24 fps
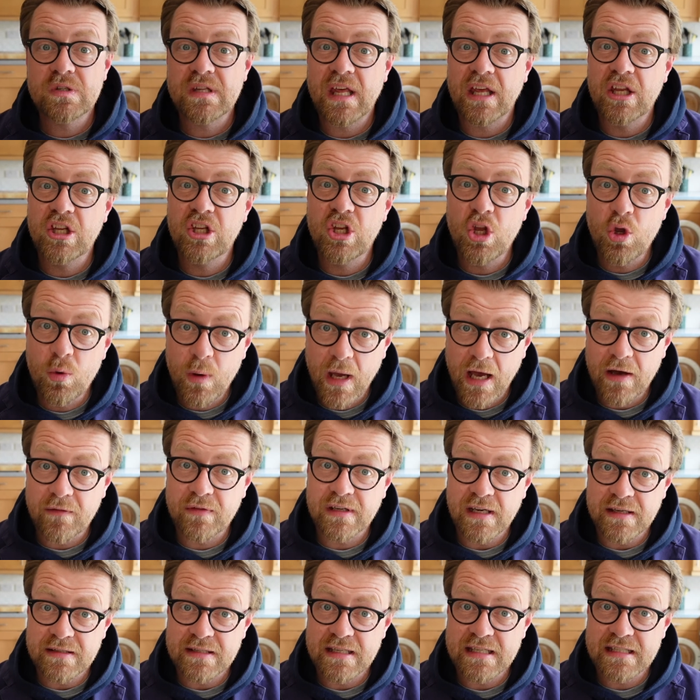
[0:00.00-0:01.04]
that you have
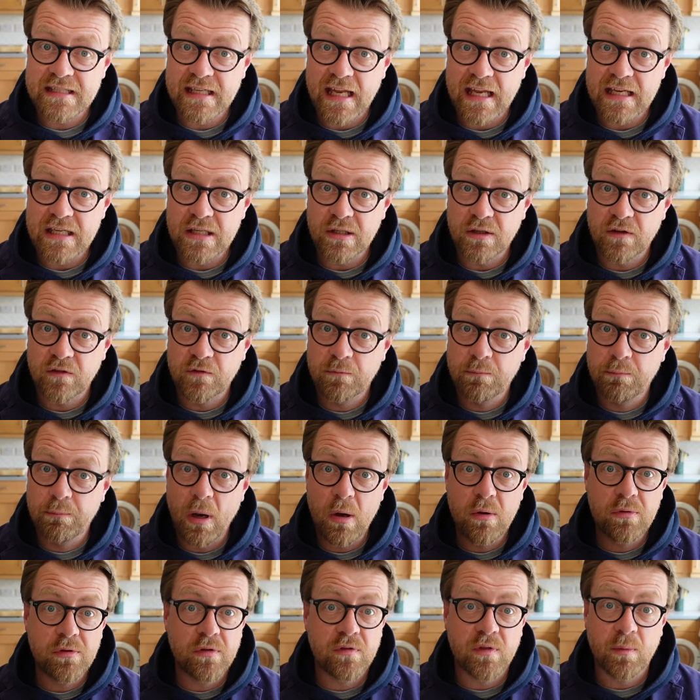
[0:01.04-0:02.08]
an understanding of
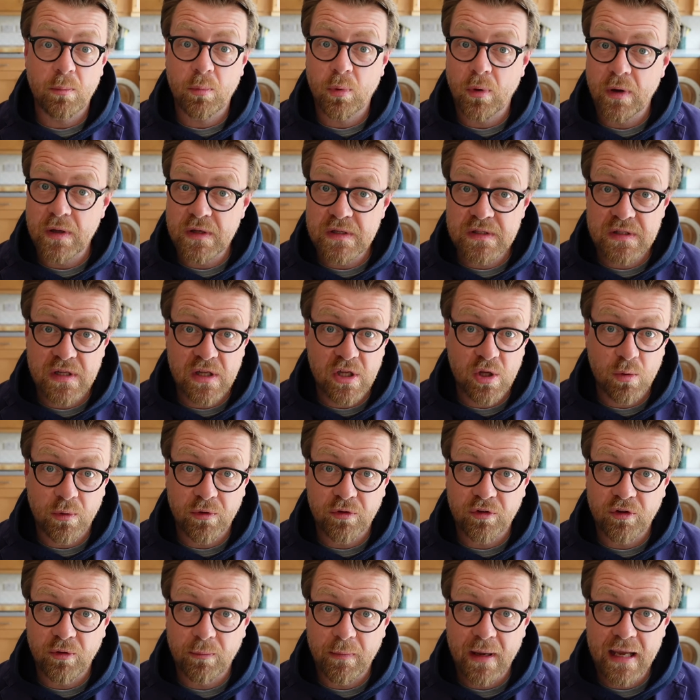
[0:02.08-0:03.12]
both the points that you
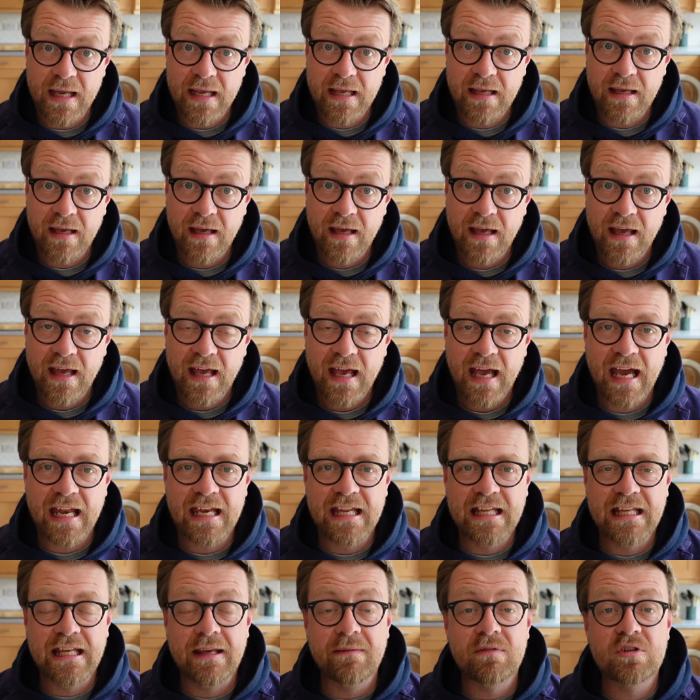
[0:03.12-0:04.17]
want to make, and
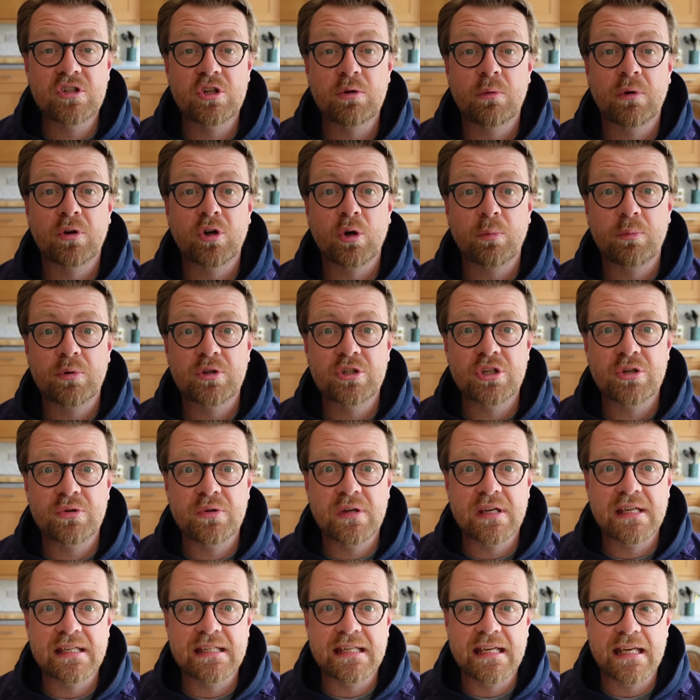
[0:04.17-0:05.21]
it gives you an
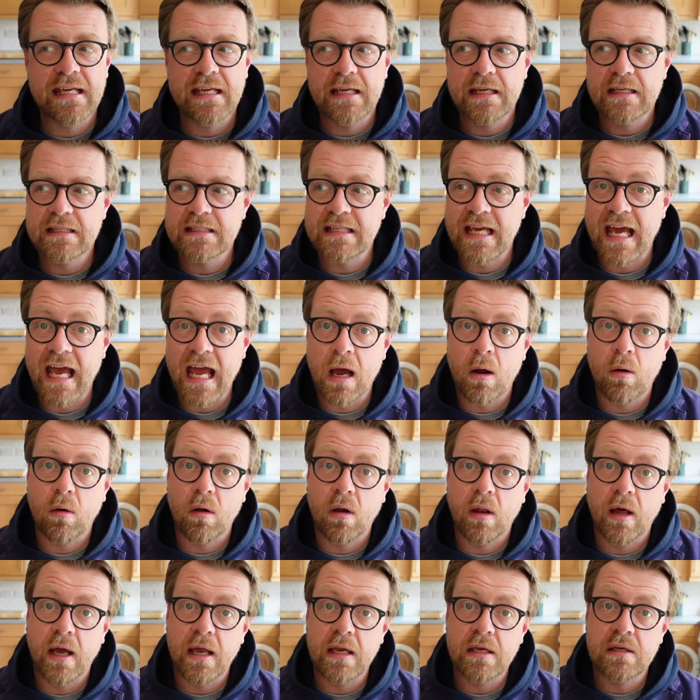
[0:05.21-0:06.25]
opportunity to
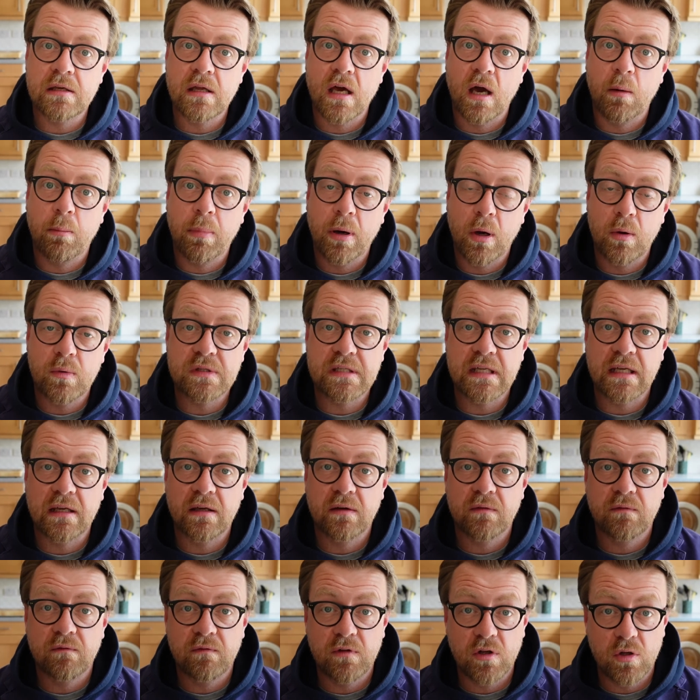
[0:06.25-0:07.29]
outline
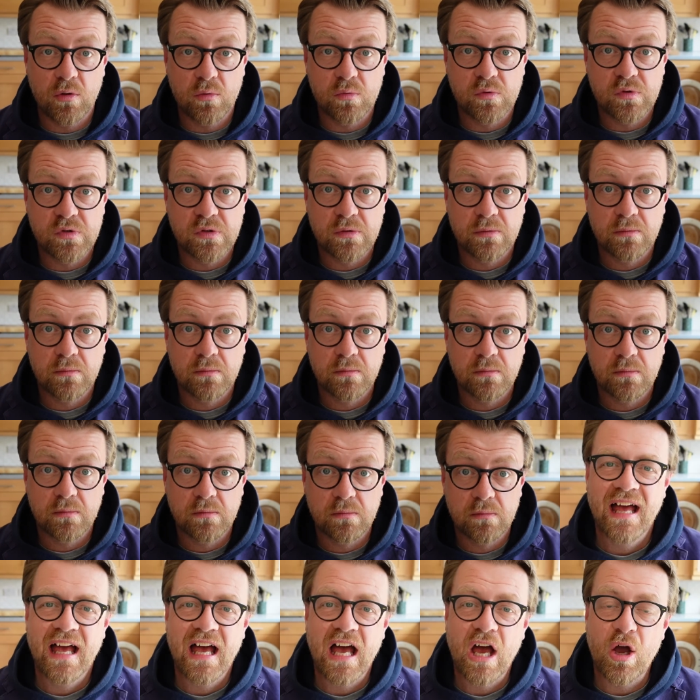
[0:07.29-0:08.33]
opposing views.
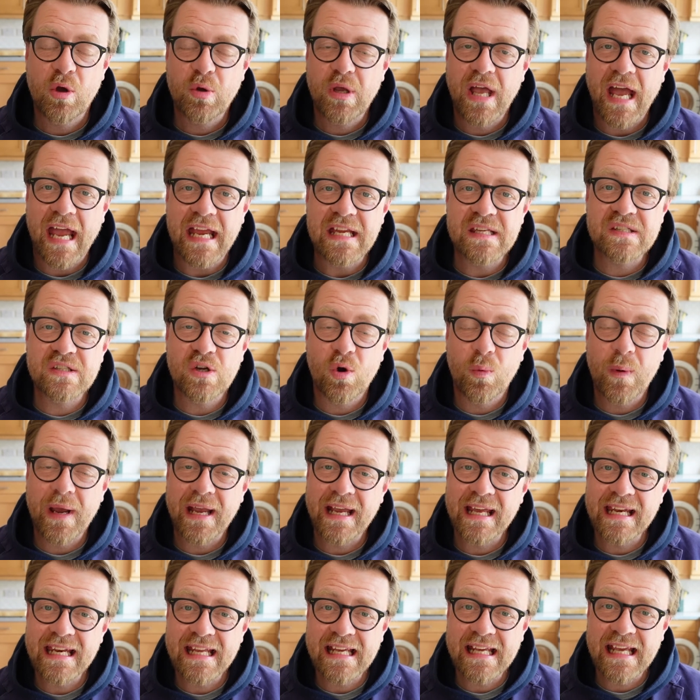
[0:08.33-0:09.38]
Okay, so we're
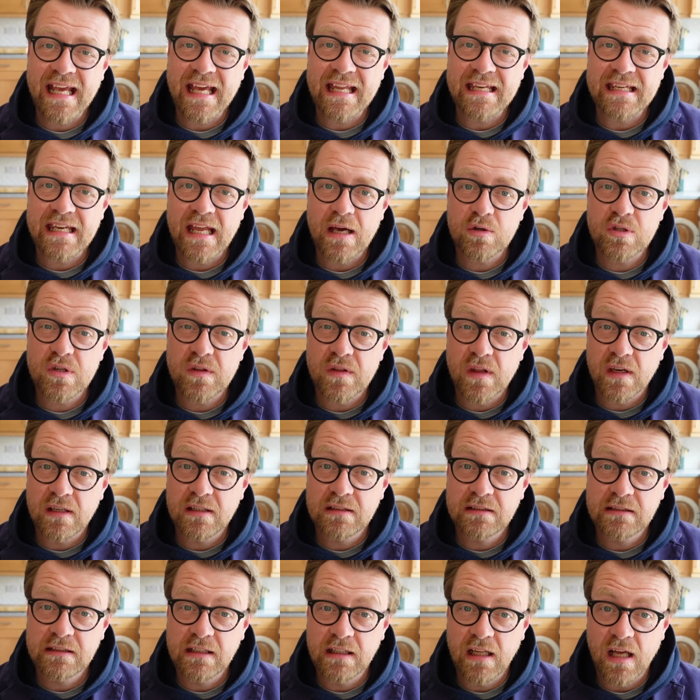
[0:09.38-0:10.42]
going to get now to the
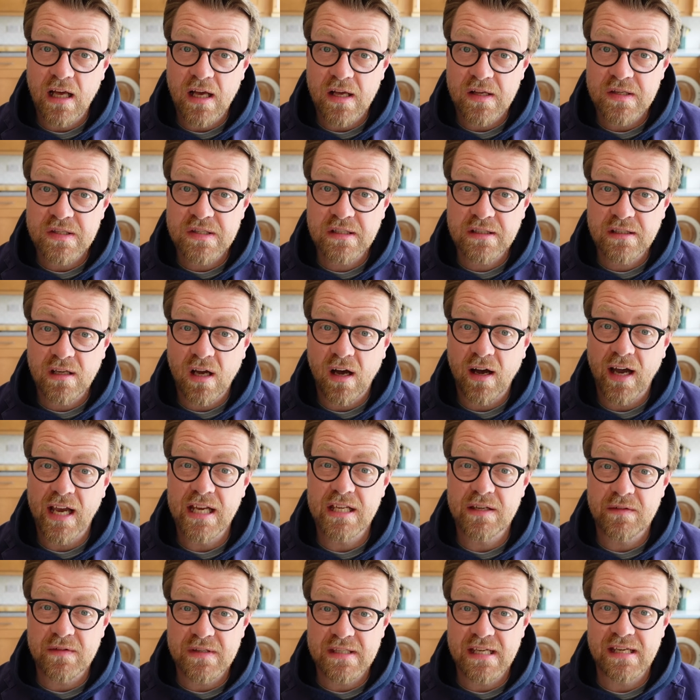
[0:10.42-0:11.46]
last
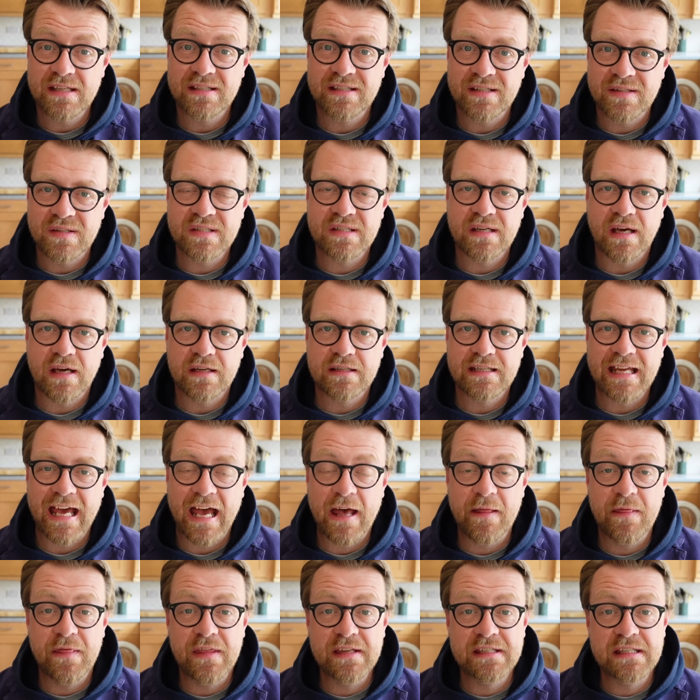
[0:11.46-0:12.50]
kind of sentence starter,
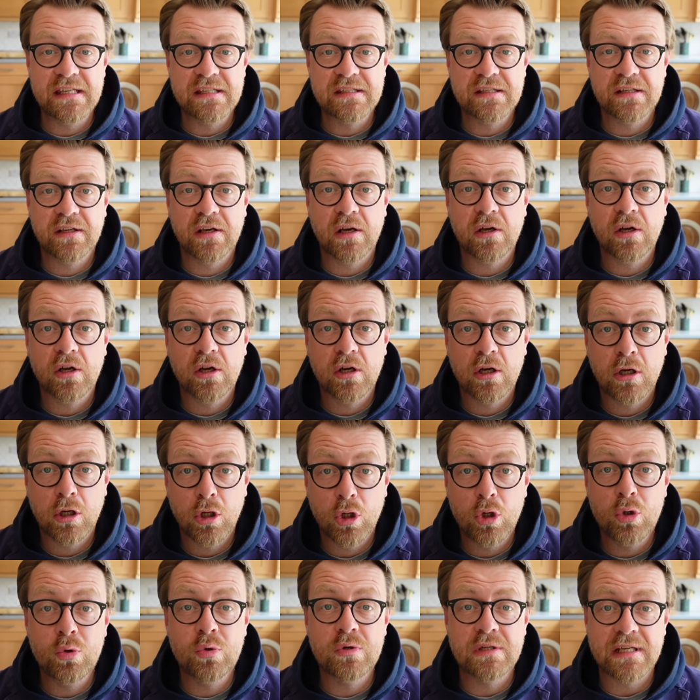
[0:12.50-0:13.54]
and this is a
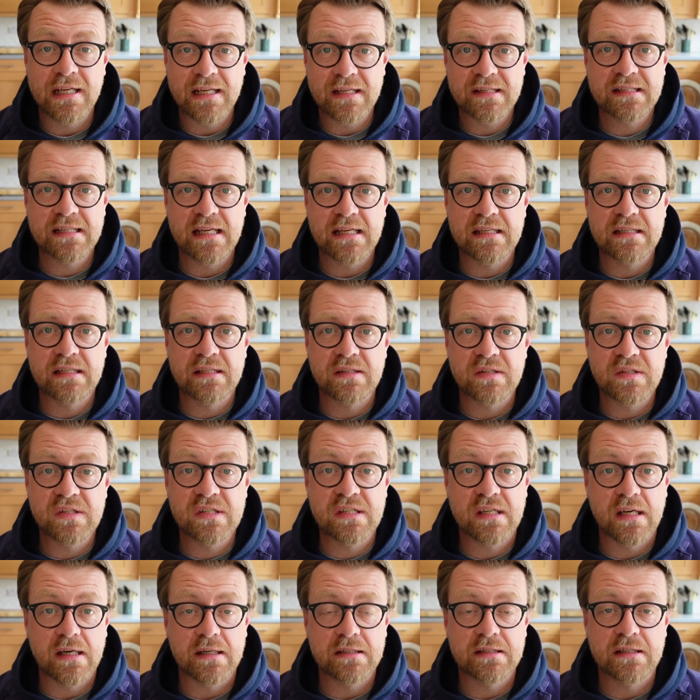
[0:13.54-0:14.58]
concluding sentence
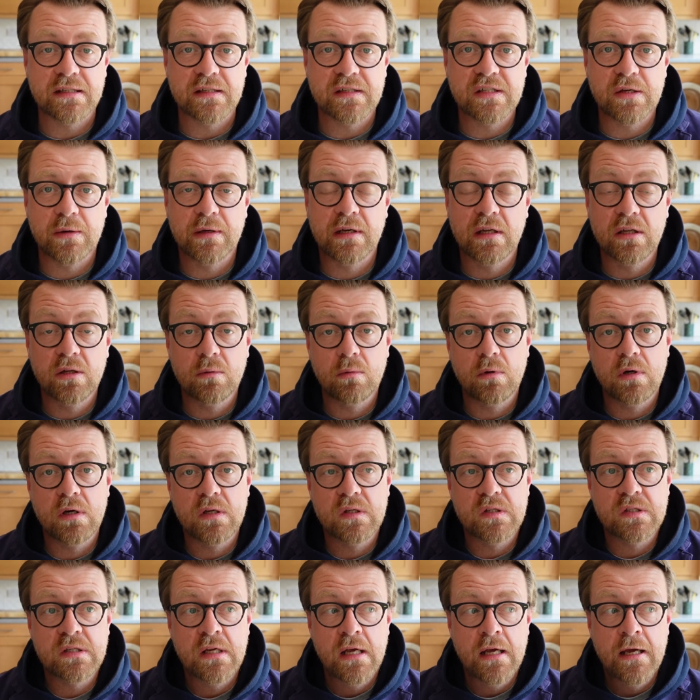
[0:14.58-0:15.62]
starter. So in other
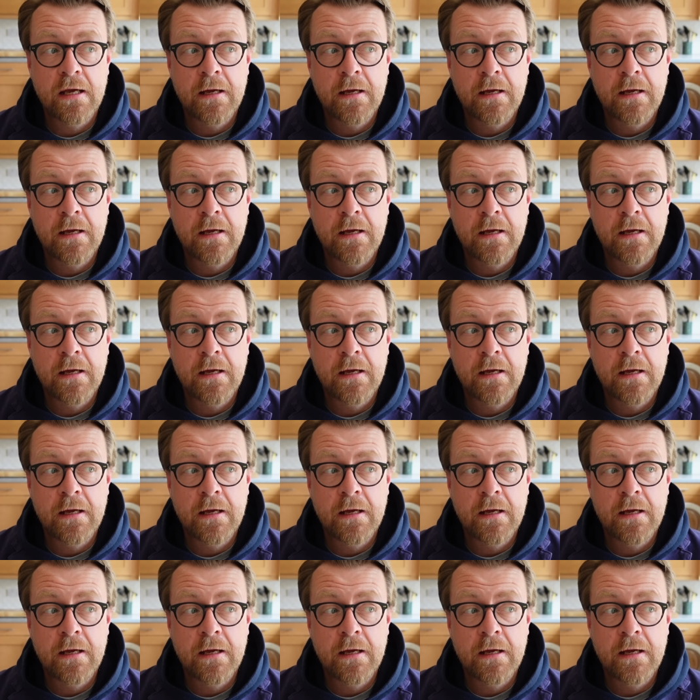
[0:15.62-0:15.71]
words,